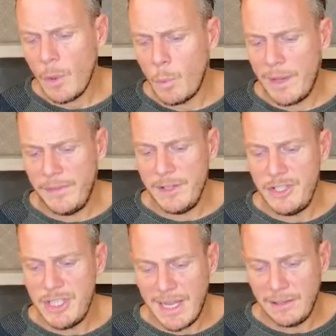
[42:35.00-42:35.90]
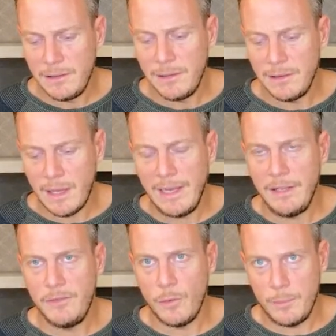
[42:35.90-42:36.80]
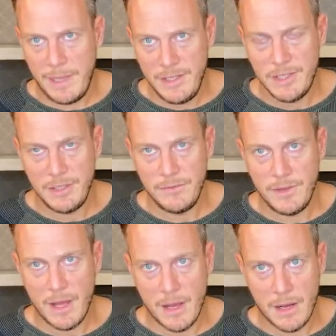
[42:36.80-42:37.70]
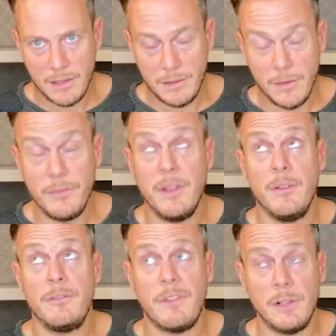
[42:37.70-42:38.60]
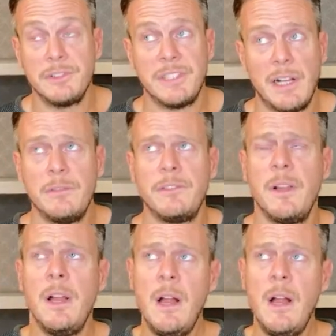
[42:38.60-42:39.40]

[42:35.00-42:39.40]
when the shell-like formation of the heart of the false self